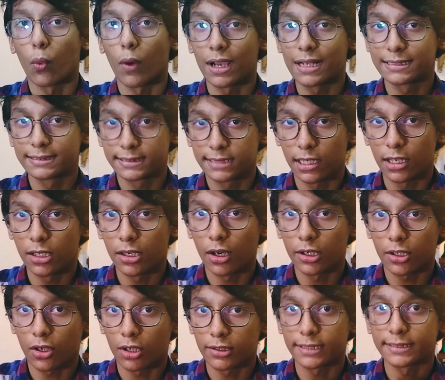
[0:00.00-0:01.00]
While still
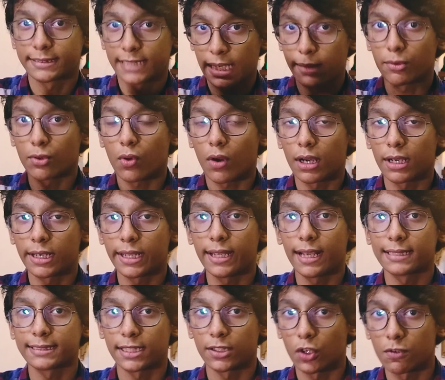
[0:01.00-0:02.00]
not on the same
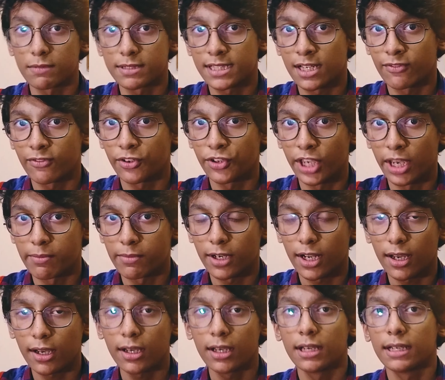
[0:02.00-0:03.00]
quality as a normal selfie
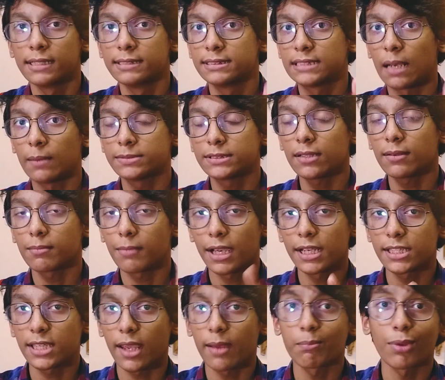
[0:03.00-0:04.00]
camera, Samsung
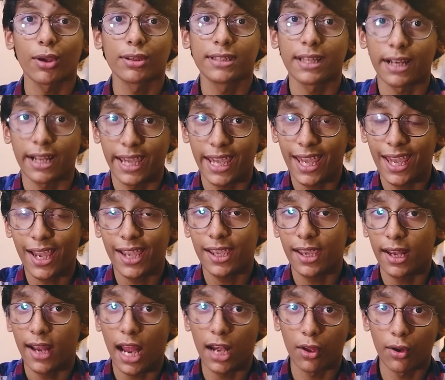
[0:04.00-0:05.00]
might employ their
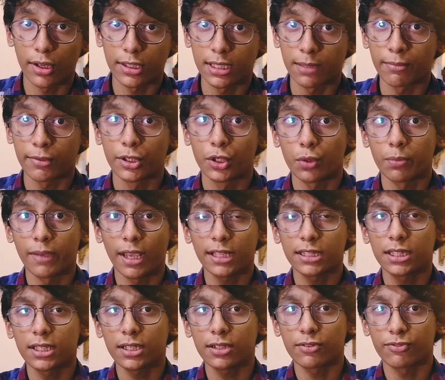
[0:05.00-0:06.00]
AI and algorithm to
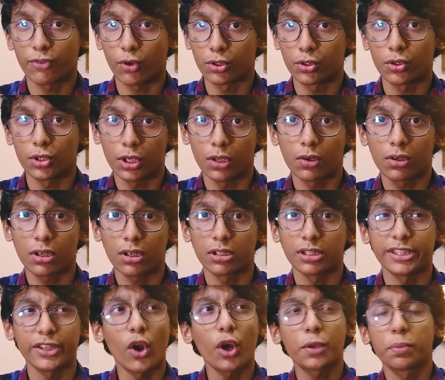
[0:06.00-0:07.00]
make the photo
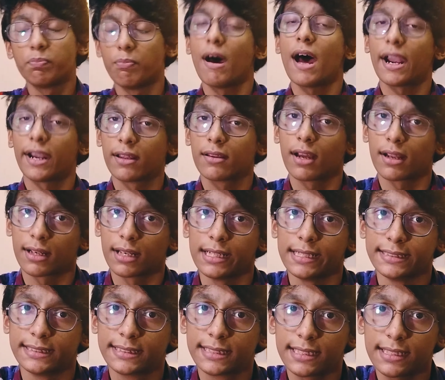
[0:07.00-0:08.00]
look not bad
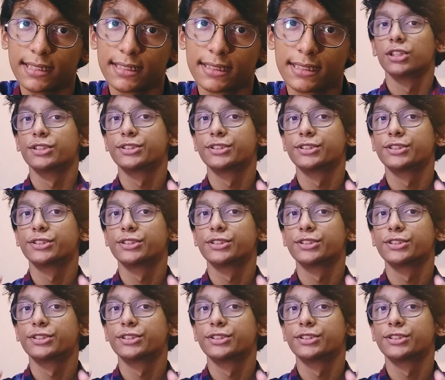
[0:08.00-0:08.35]
at least.